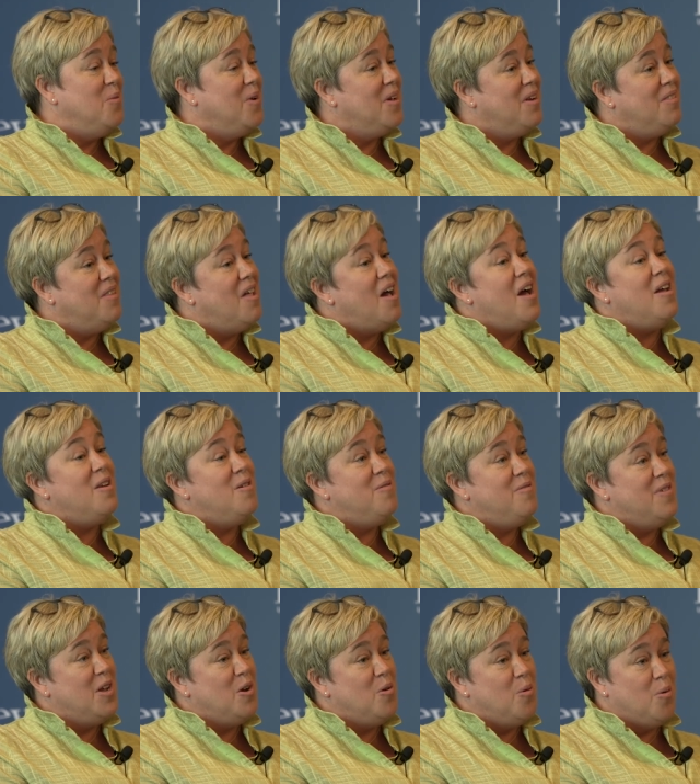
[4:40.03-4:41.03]
We get a lot
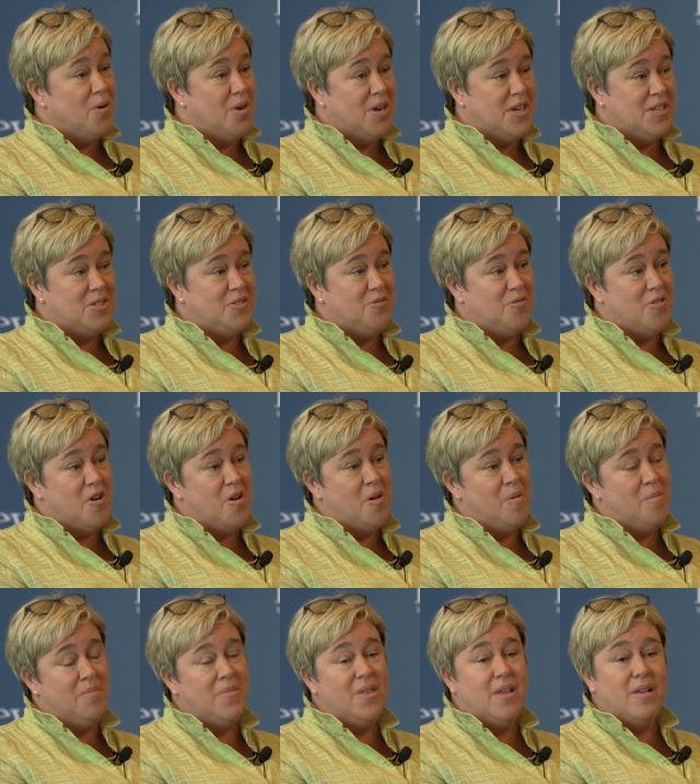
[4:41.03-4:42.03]
of inquiries
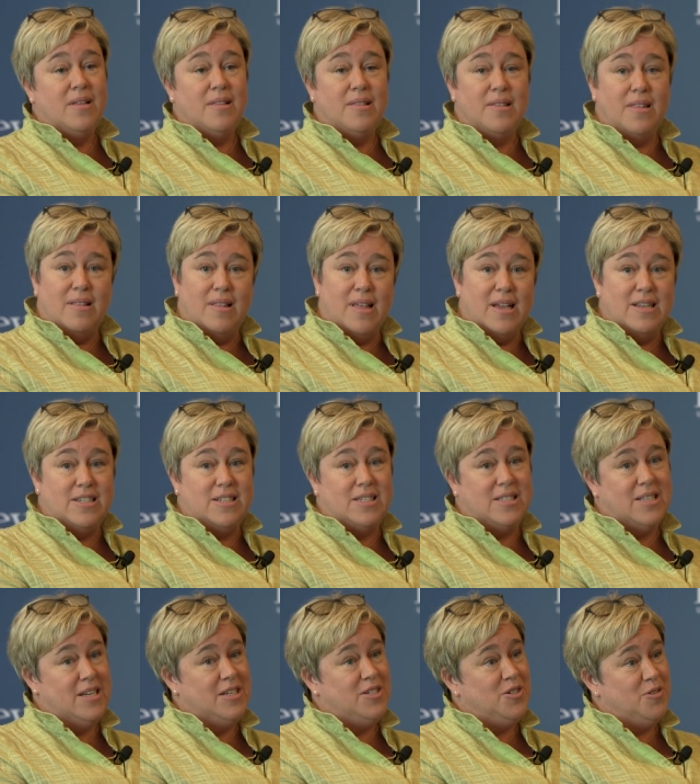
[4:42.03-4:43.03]
from the
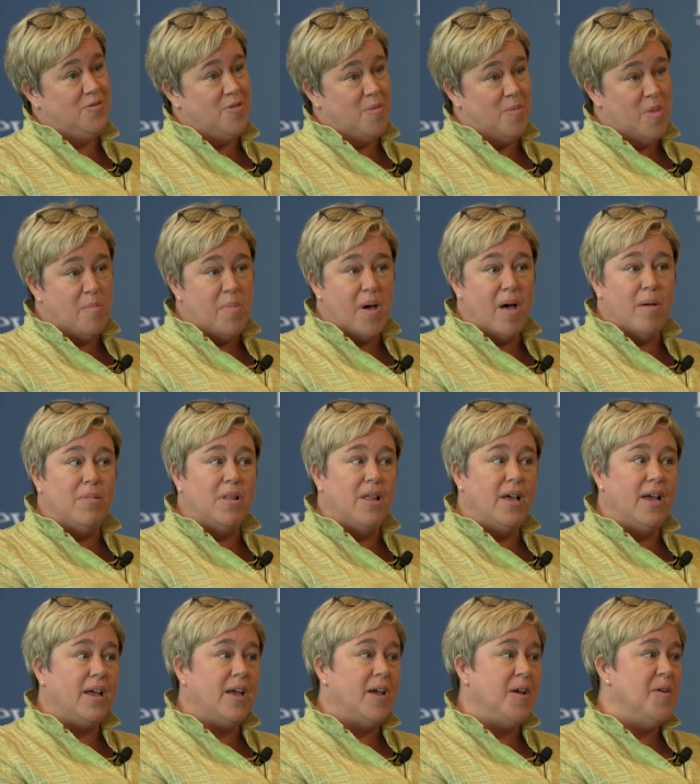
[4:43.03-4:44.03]
legislature, from the
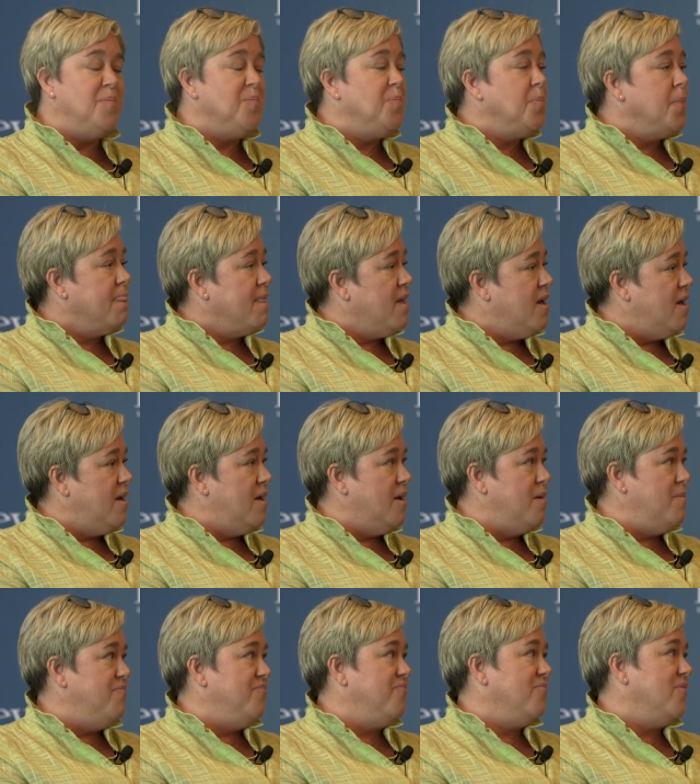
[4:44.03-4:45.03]
public,
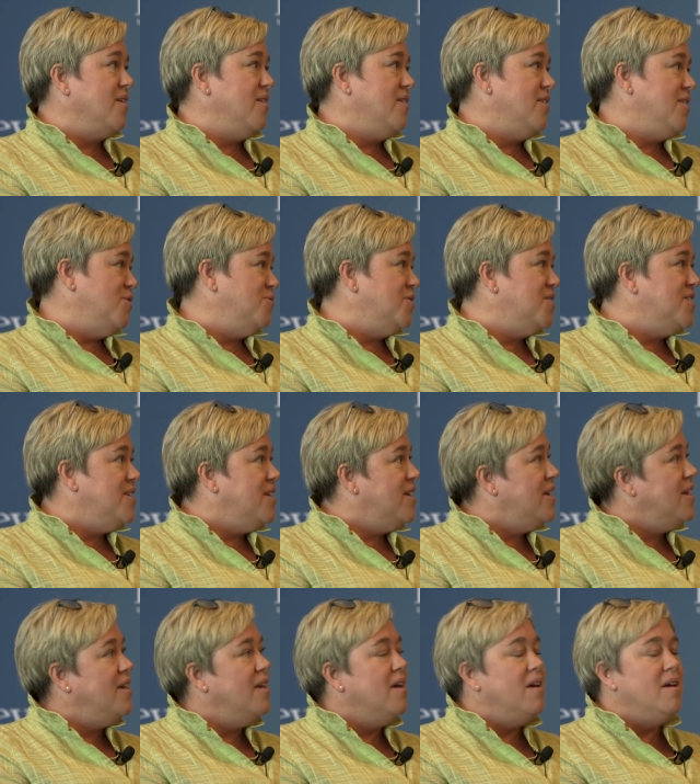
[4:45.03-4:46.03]
um,
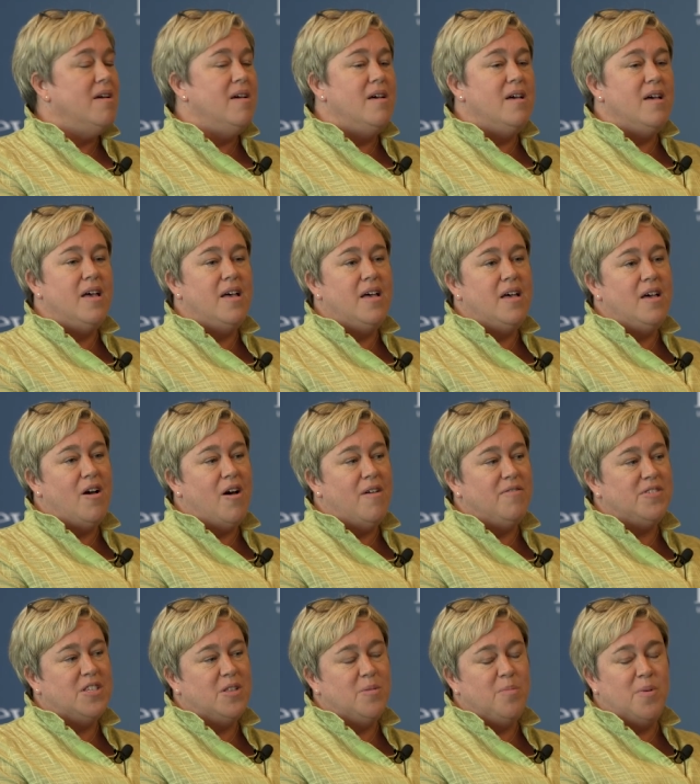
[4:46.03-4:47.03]
UC, uh,
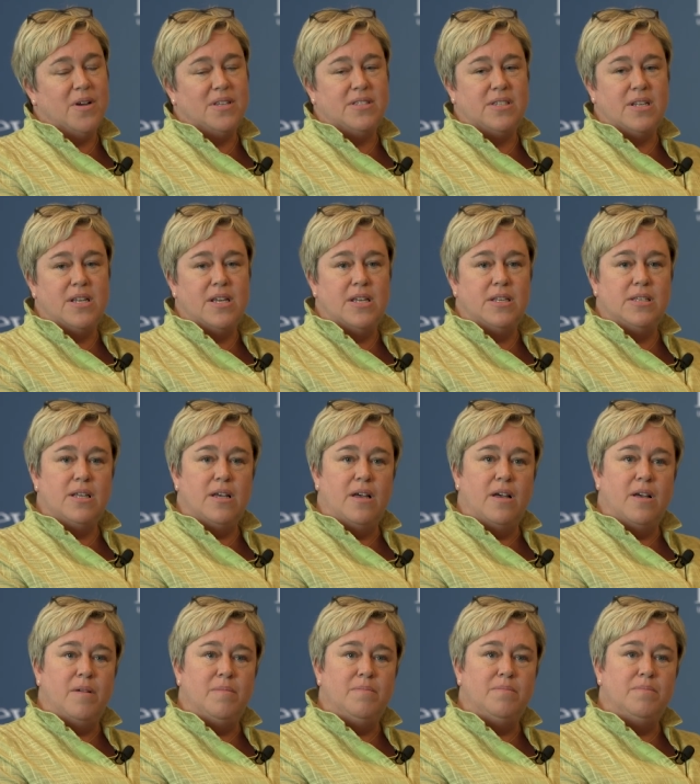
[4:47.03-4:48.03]
Office of the President,
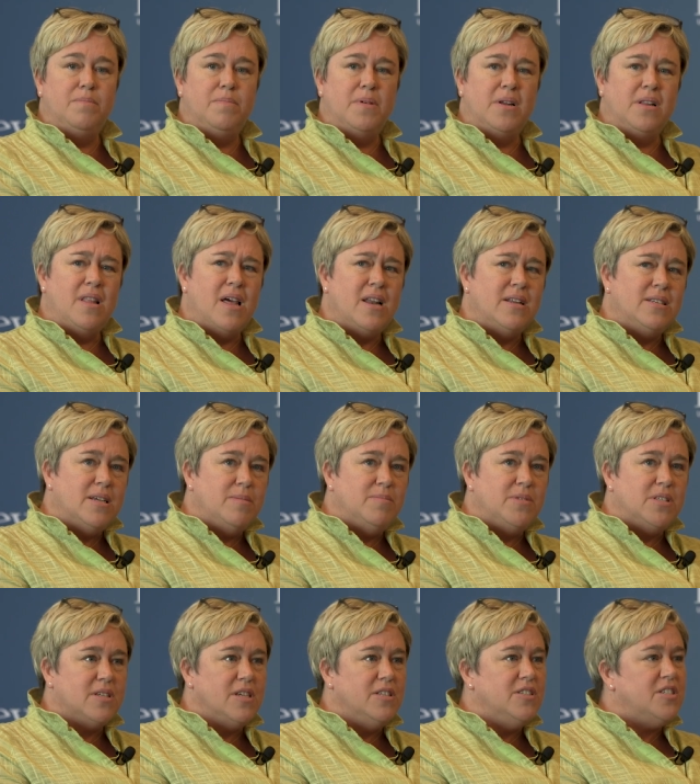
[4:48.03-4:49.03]
um, but a lot of
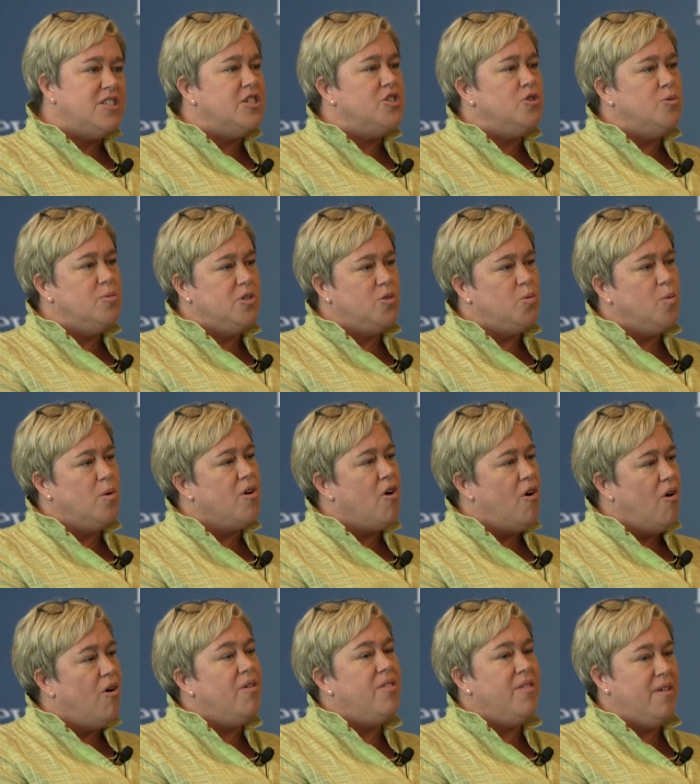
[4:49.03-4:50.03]
times constituents will
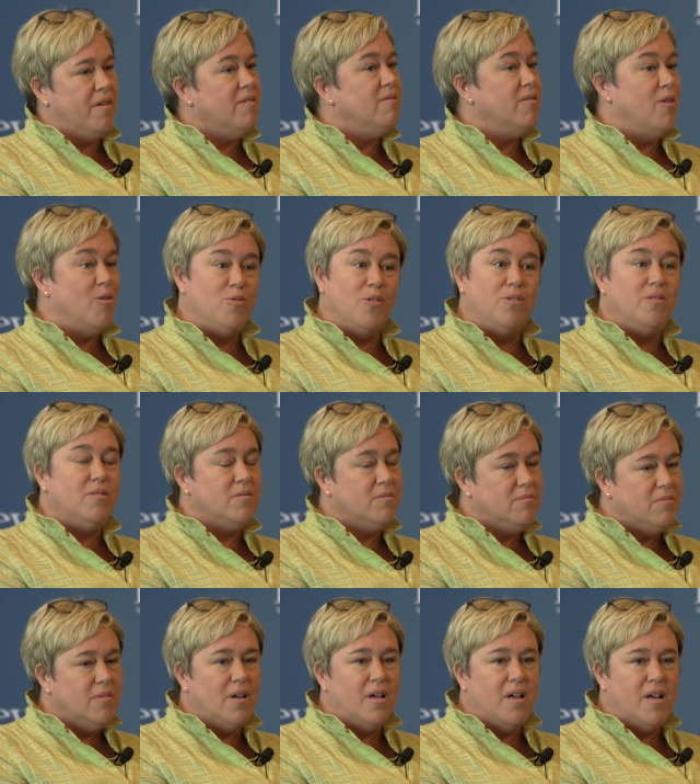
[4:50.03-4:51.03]
call their local
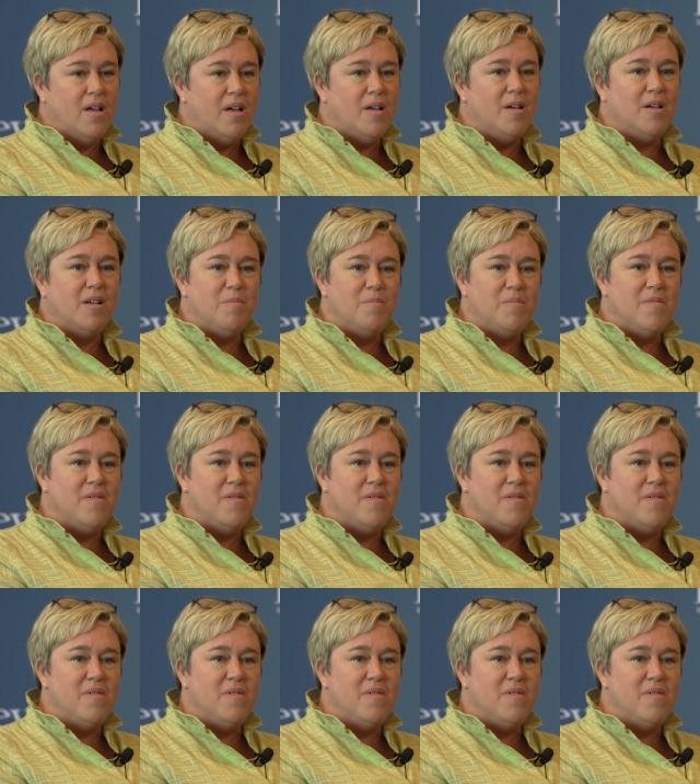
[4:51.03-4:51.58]
uh,